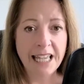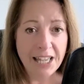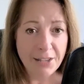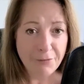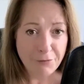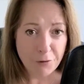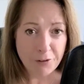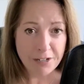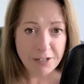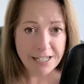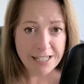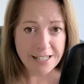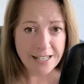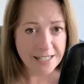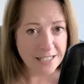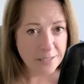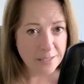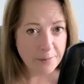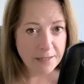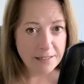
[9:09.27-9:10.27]
If you're
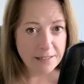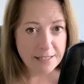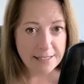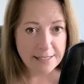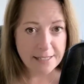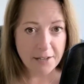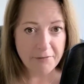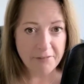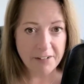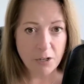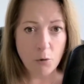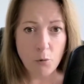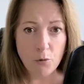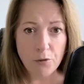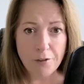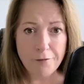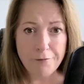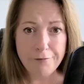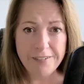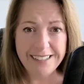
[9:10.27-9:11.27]
excited about discovering all
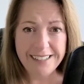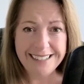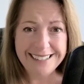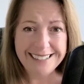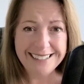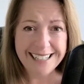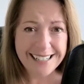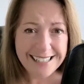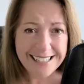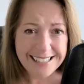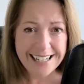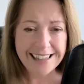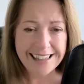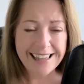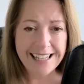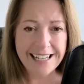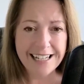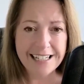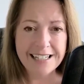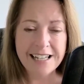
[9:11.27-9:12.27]
the fantastic
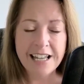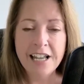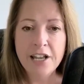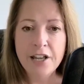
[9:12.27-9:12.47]
things